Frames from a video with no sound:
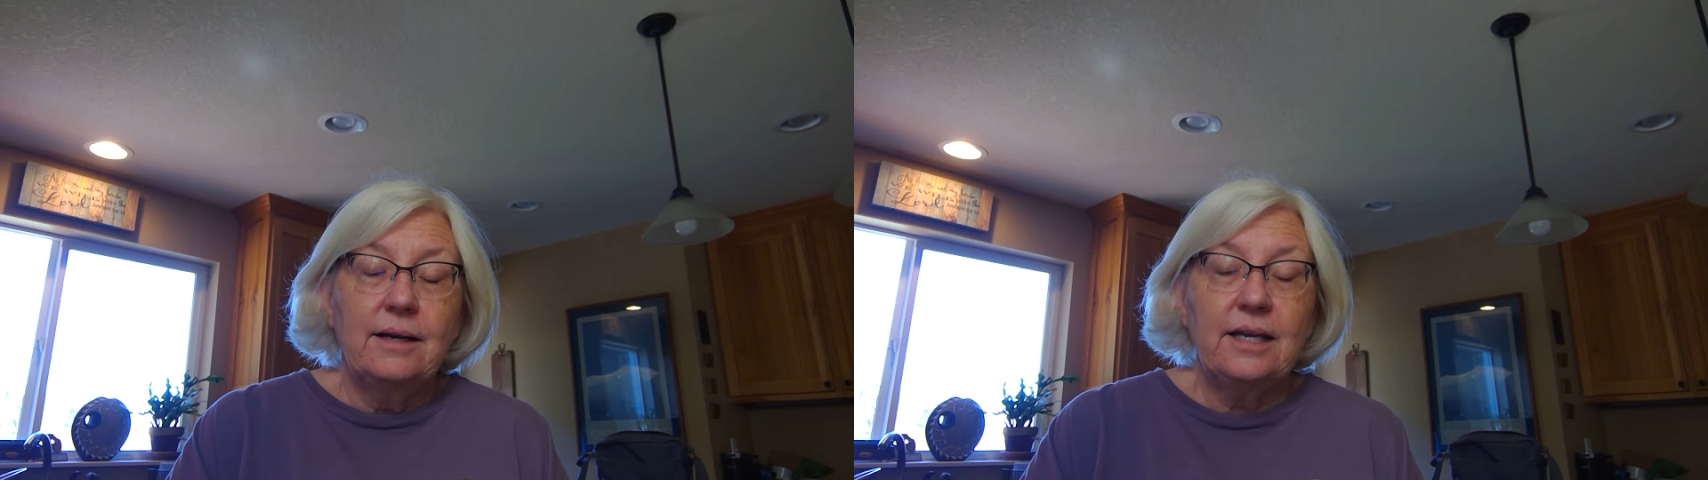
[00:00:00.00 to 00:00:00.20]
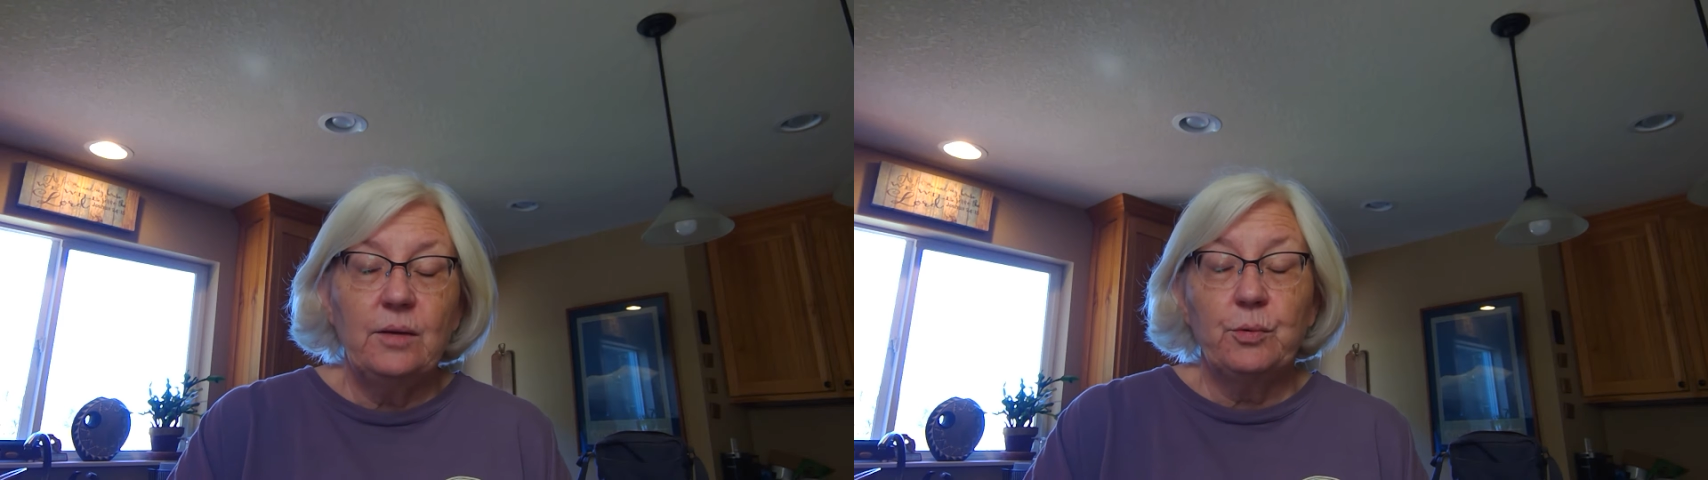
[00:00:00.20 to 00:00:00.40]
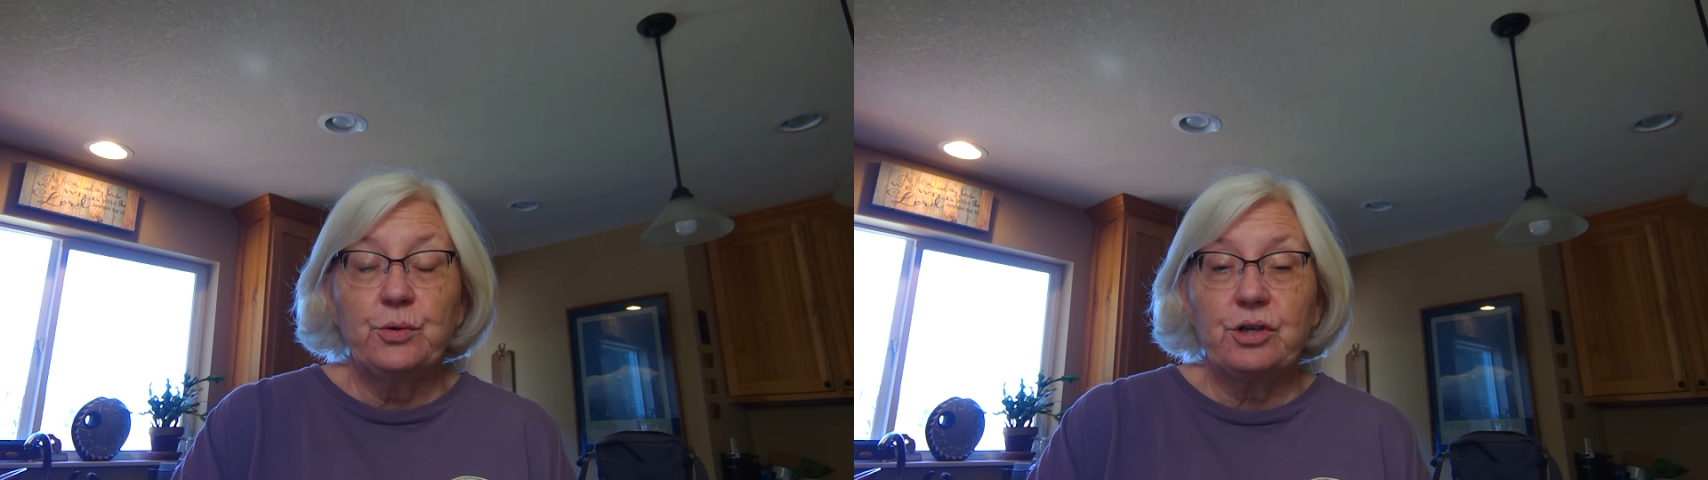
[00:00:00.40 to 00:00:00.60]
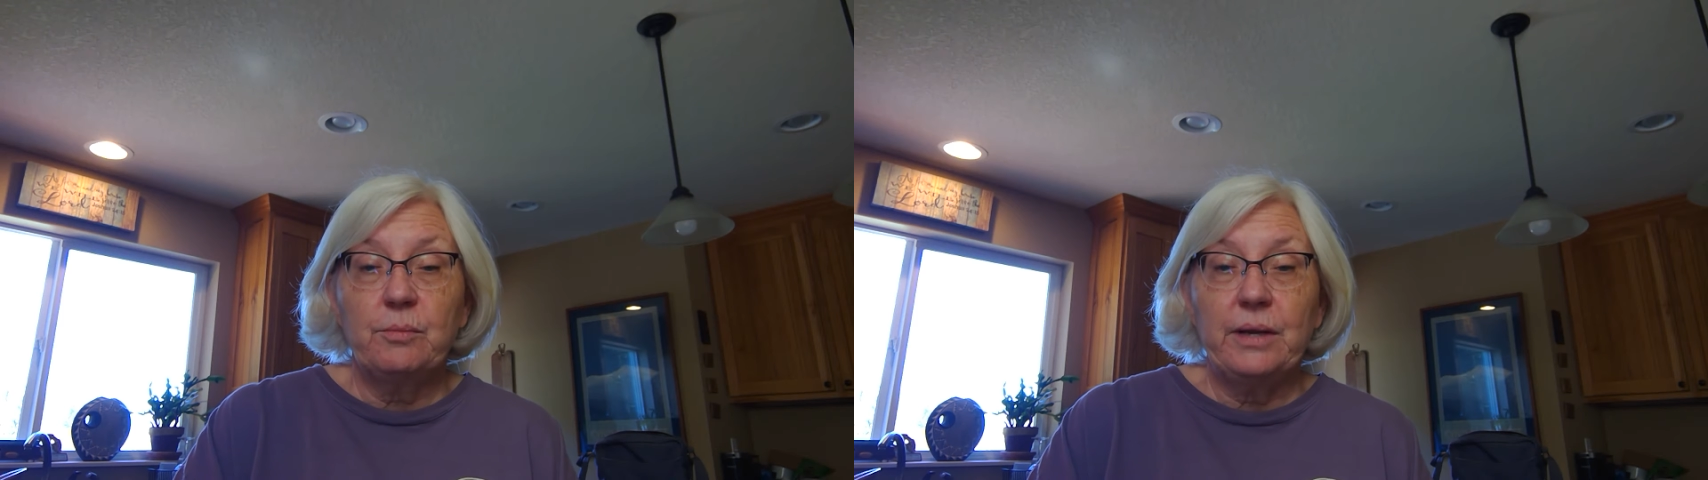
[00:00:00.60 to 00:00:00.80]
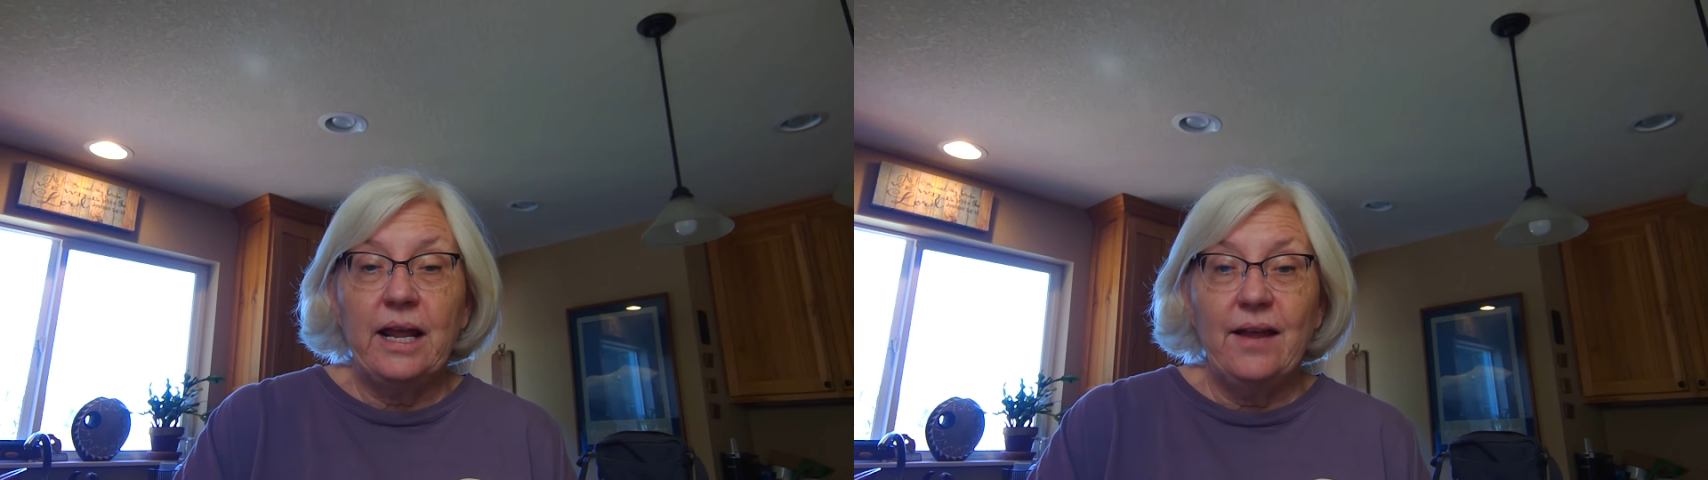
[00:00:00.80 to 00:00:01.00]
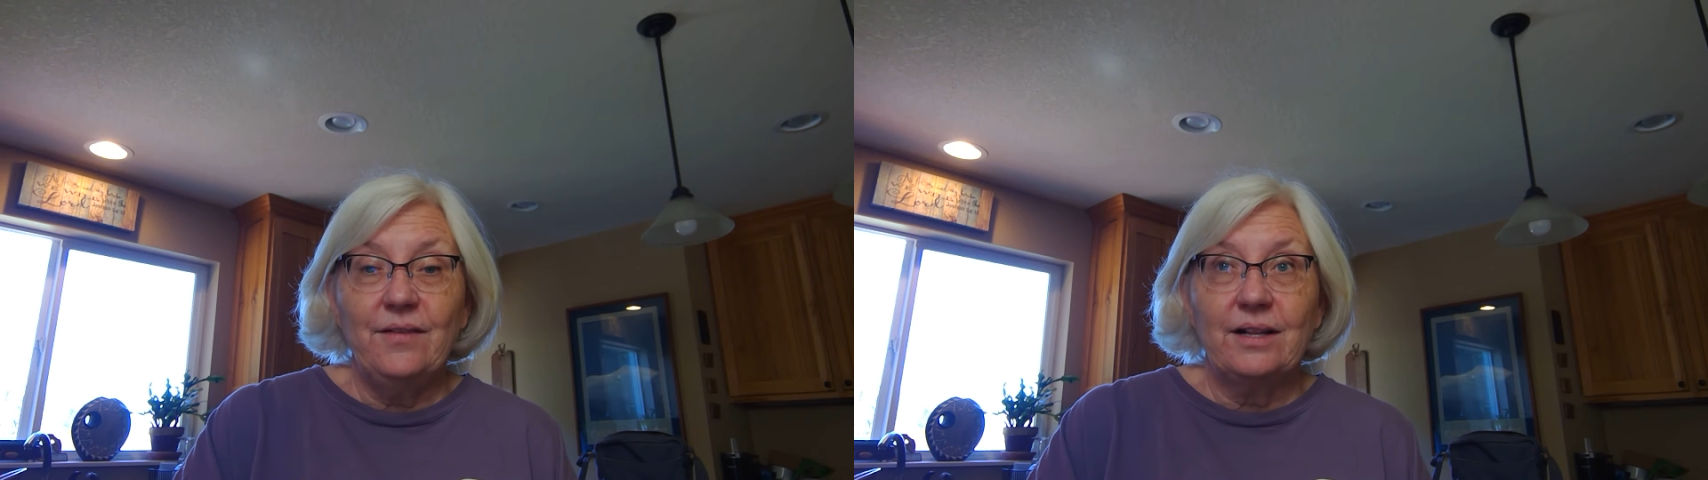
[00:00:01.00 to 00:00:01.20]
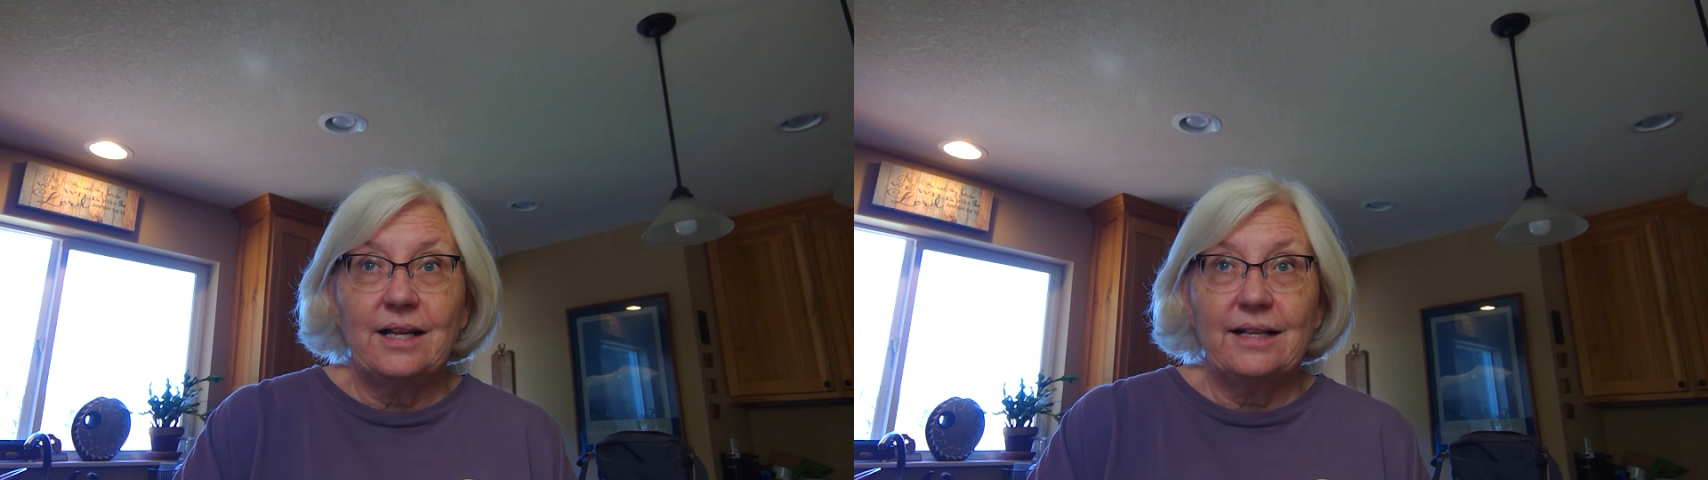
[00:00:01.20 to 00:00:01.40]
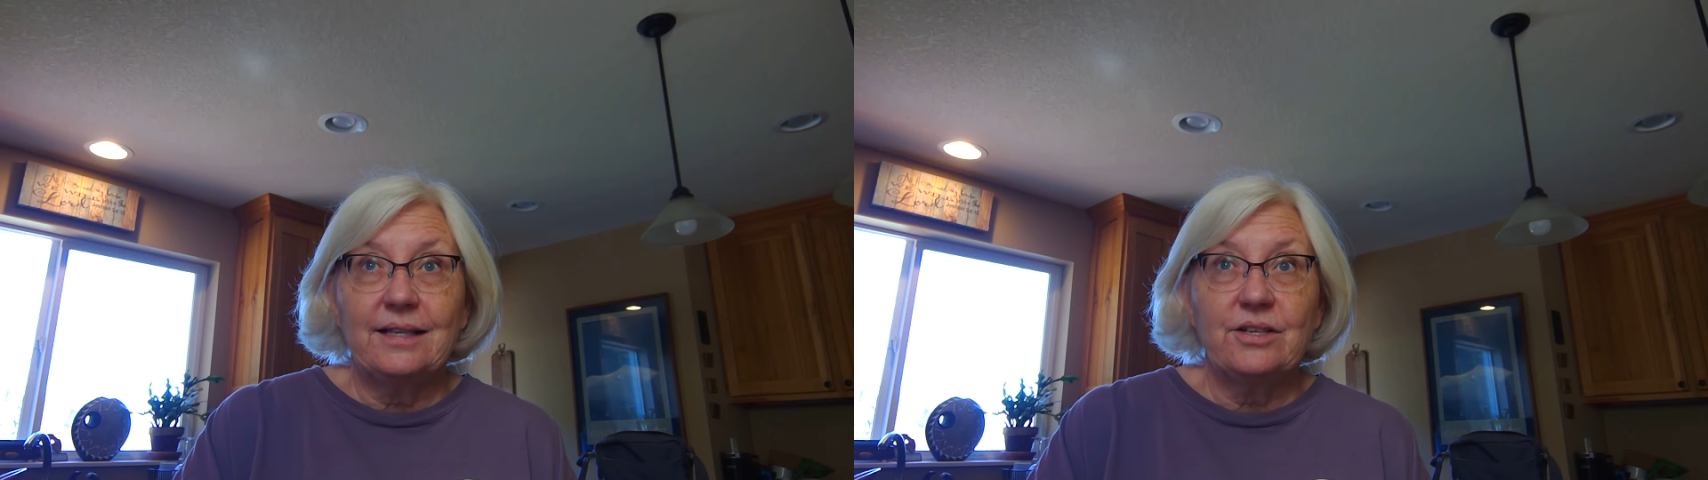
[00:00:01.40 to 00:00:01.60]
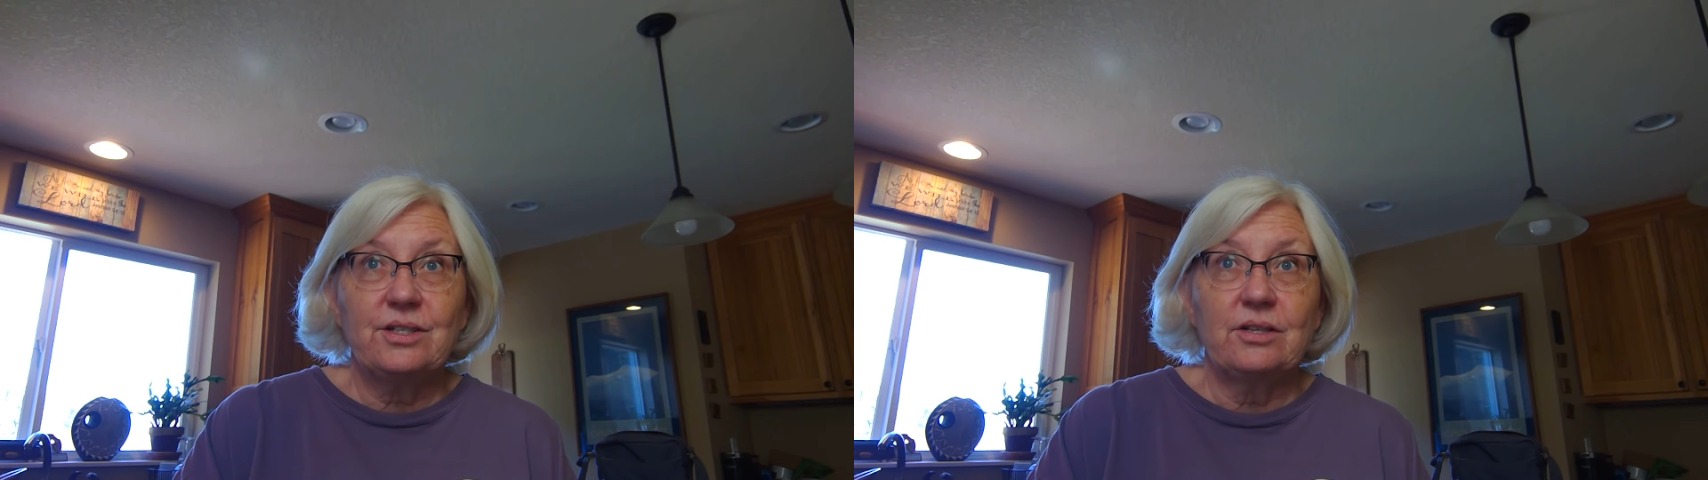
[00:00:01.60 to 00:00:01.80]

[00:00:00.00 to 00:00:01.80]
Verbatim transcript: Hebrews are behaving like this